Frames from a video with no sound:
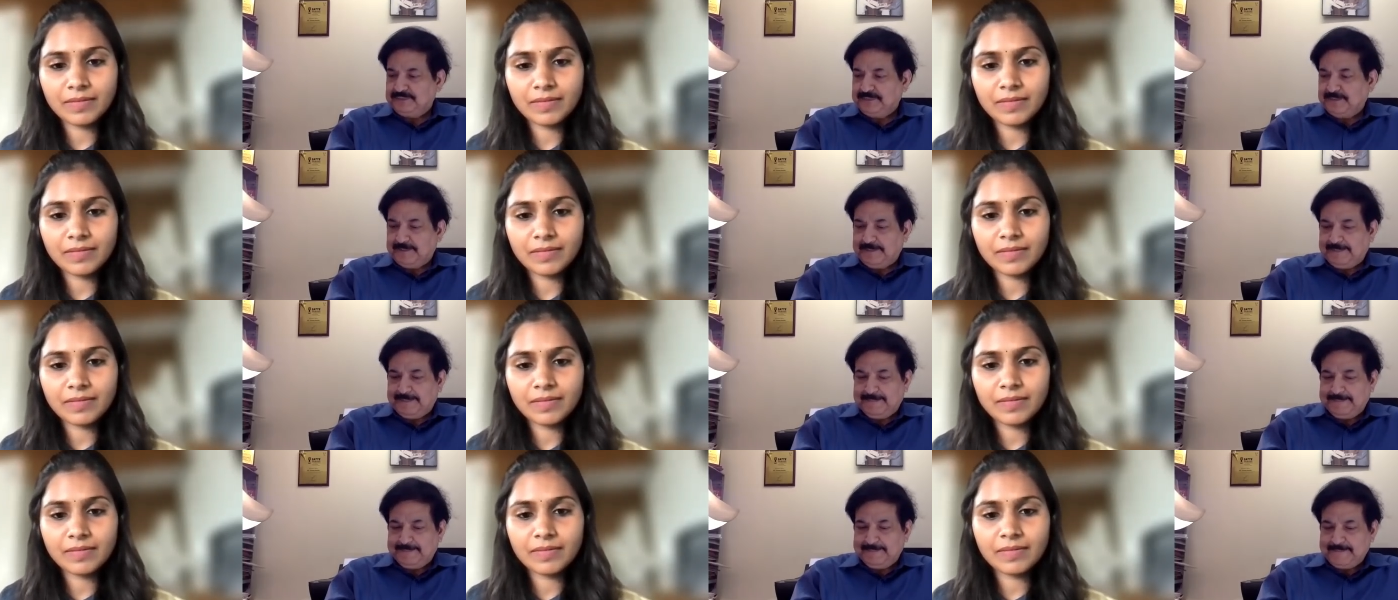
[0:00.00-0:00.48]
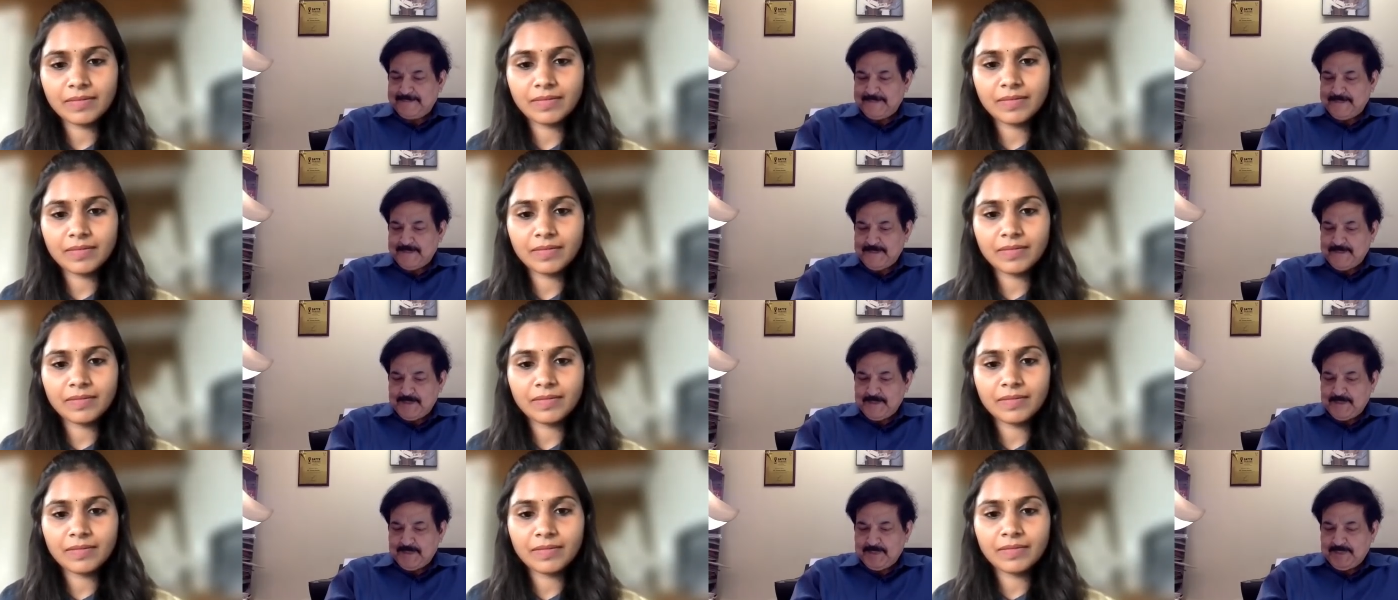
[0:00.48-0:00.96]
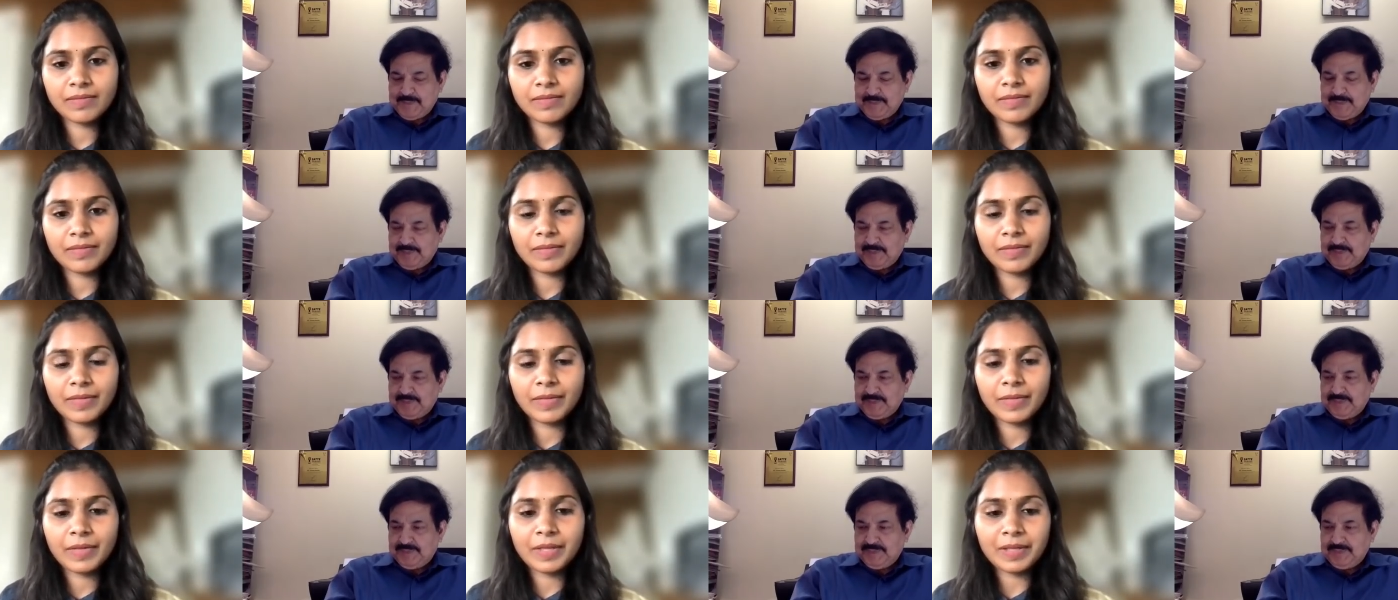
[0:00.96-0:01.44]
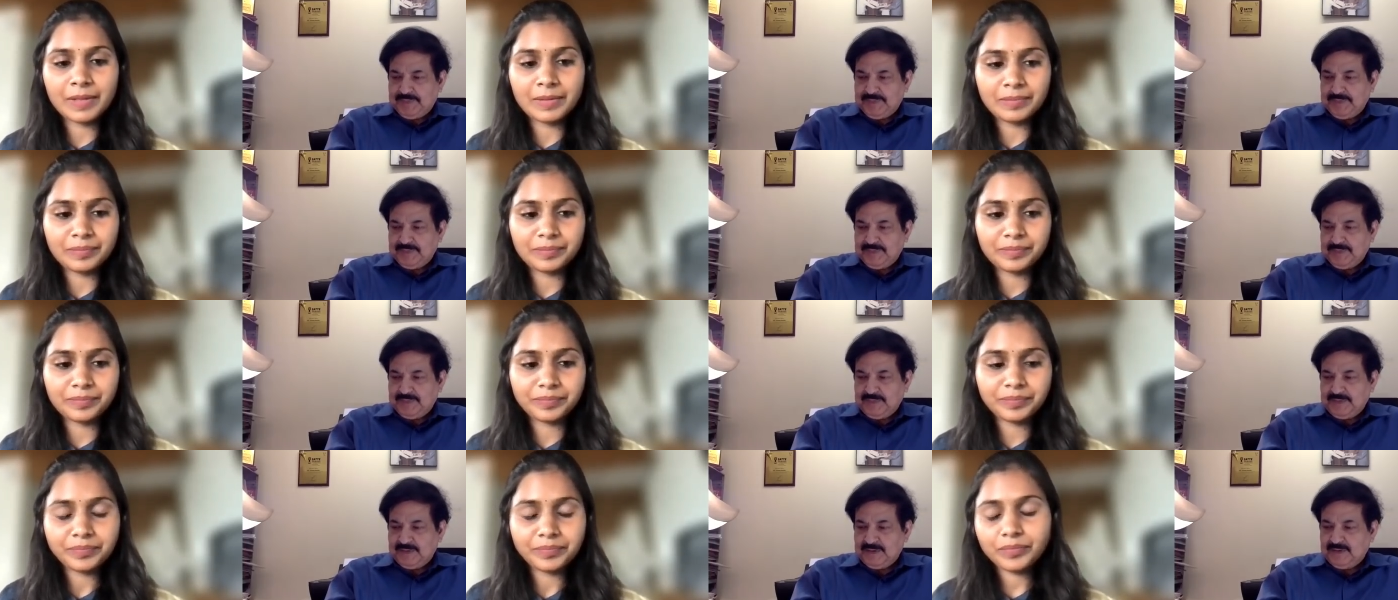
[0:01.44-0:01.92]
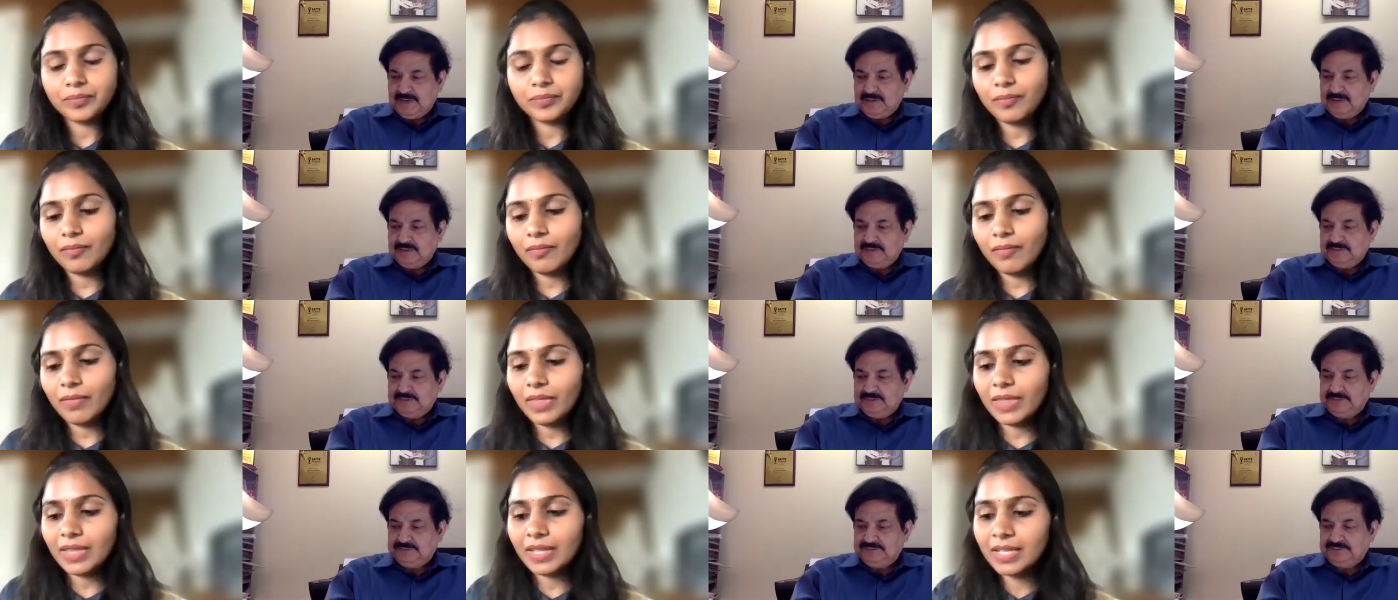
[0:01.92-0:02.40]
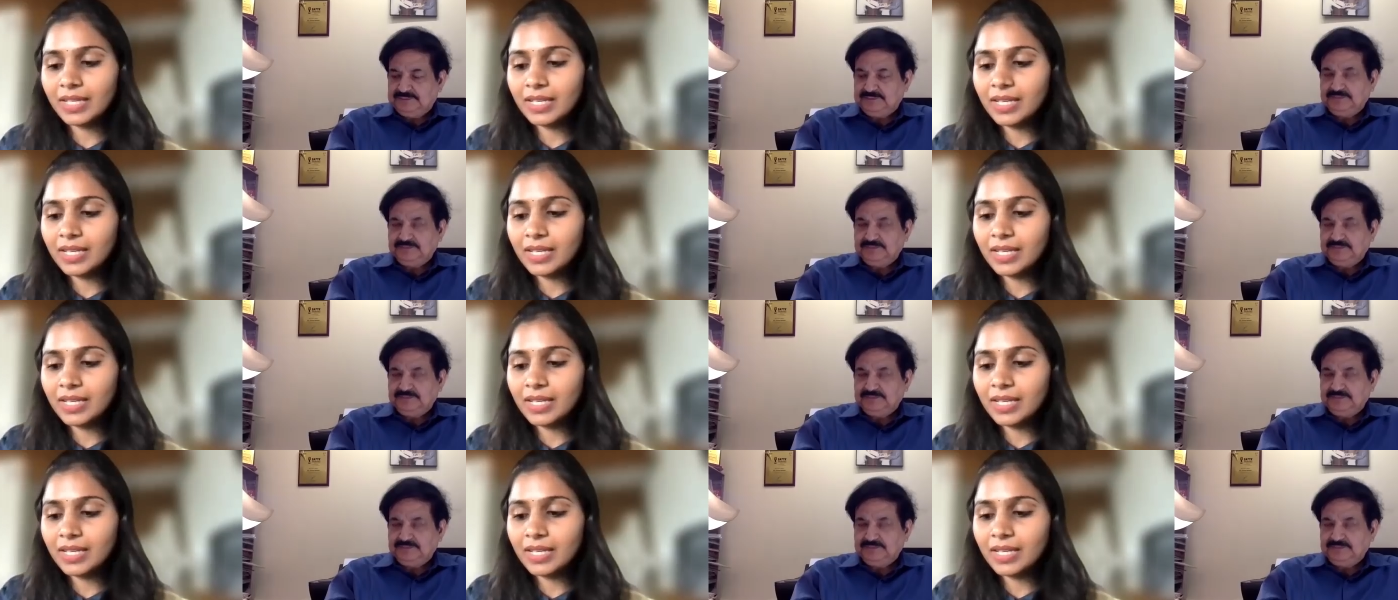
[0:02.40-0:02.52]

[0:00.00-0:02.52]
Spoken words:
(no one is talking)